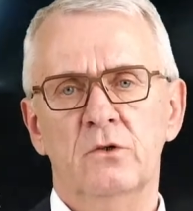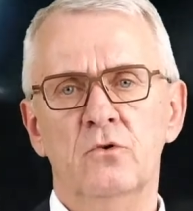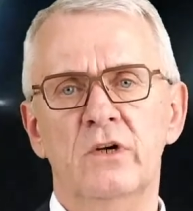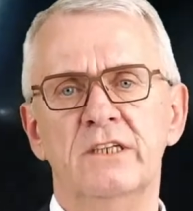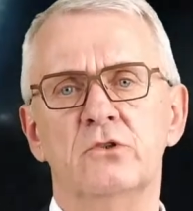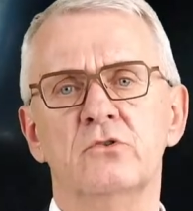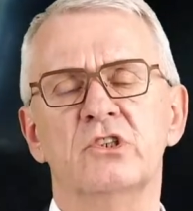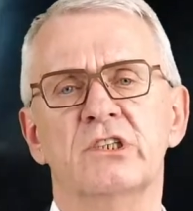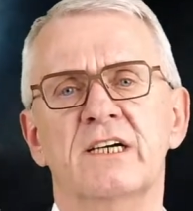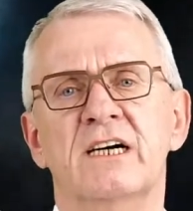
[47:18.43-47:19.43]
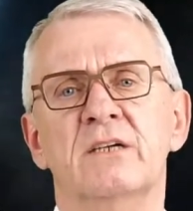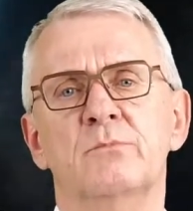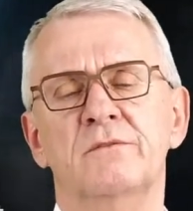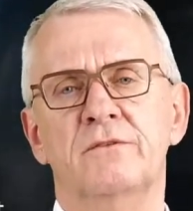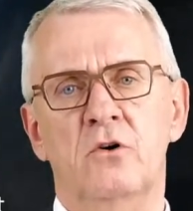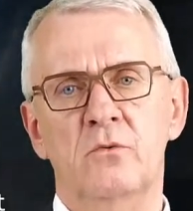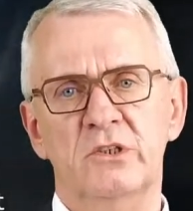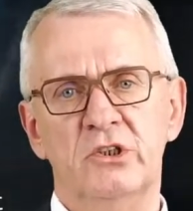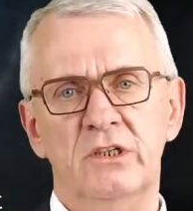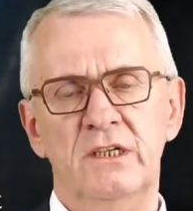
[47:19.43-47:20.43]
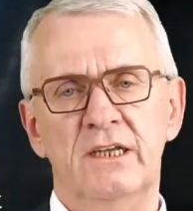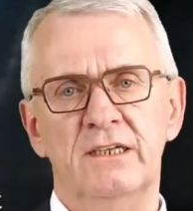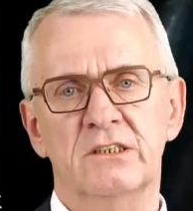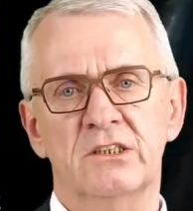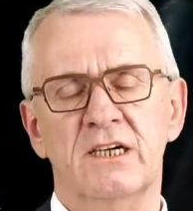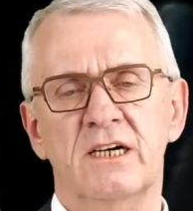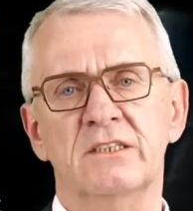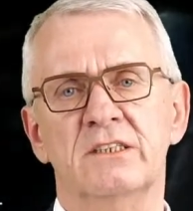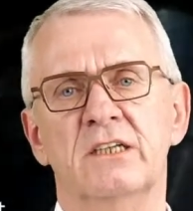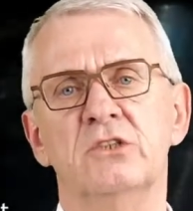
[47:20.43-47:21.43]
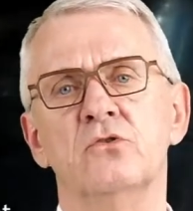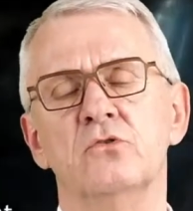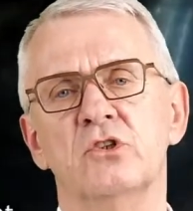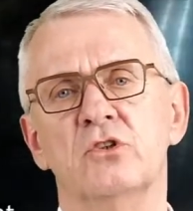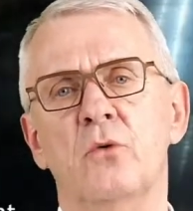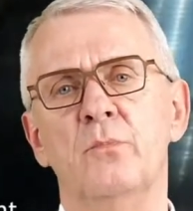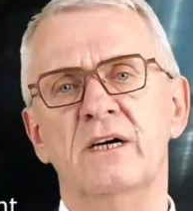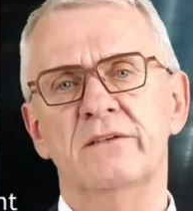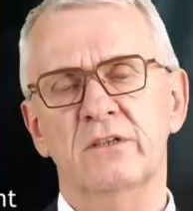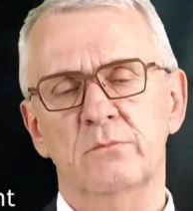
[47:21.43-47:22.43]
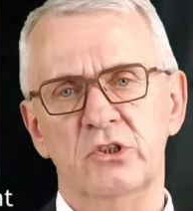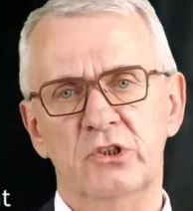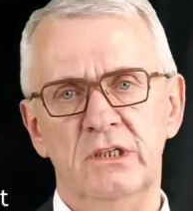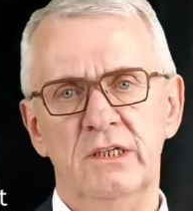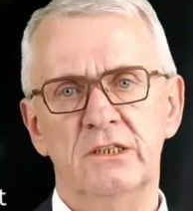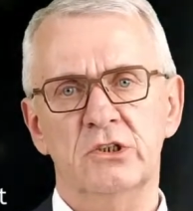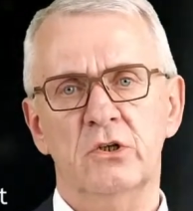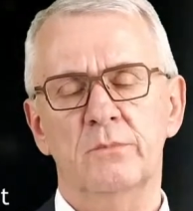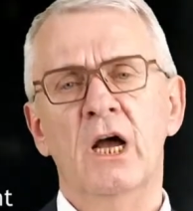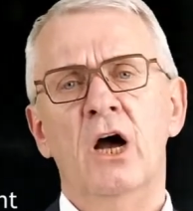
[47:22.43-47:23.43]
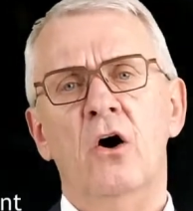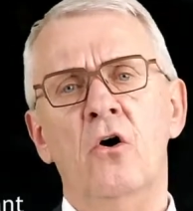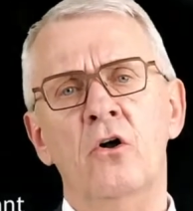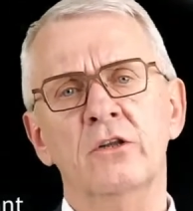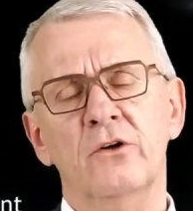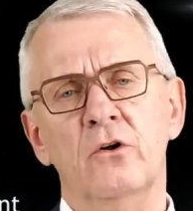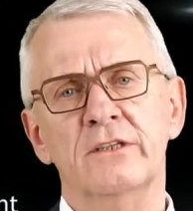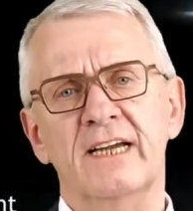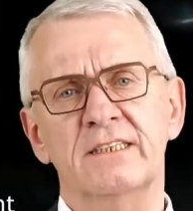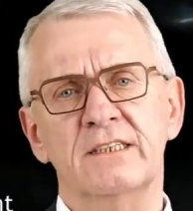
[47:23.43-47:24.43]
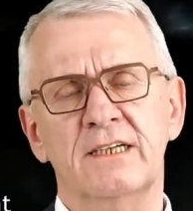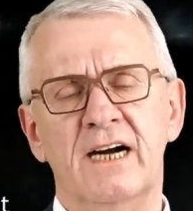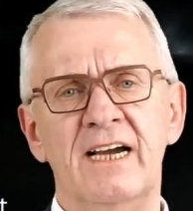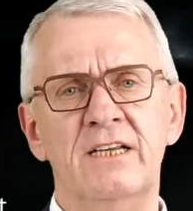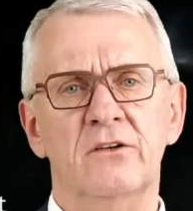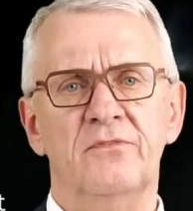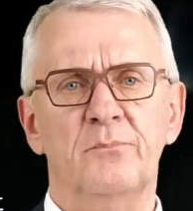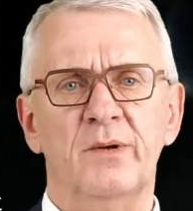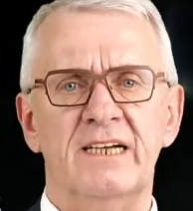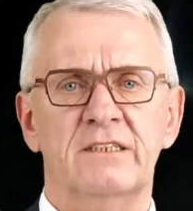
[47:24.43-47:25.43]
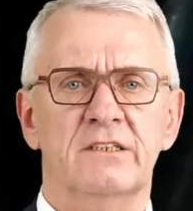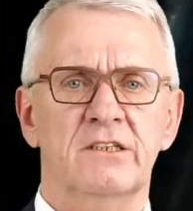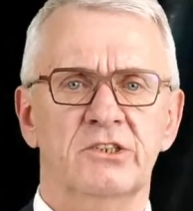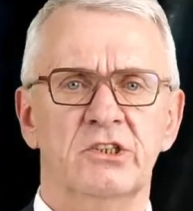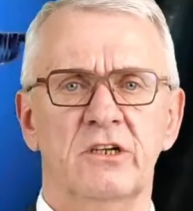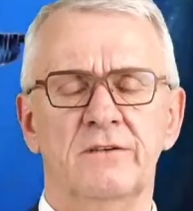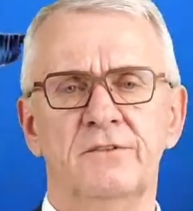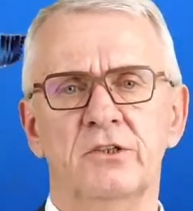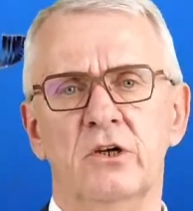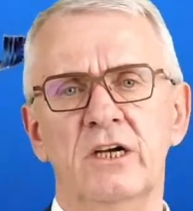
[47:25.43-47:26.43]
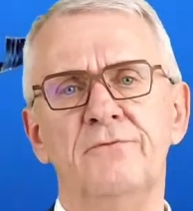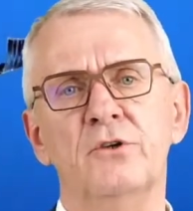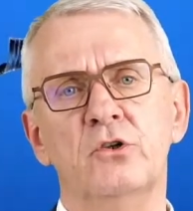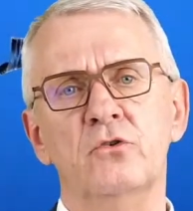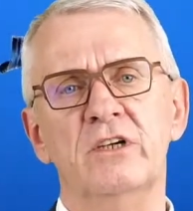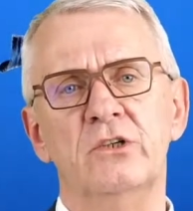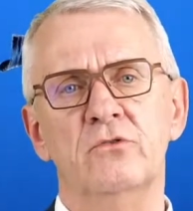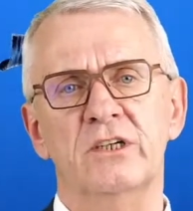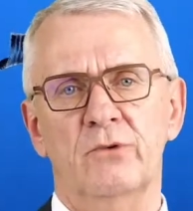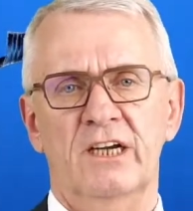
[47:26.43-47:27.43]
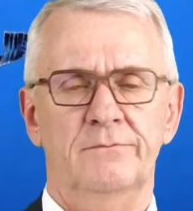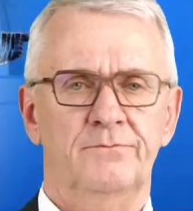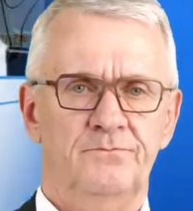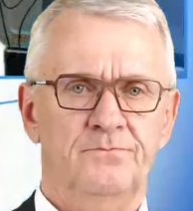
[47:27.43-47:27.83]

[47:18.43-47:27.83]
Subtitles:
Cooling should start before machining starts and should stop after machining stops. All that kind of practical stuff, you know. If you do it well.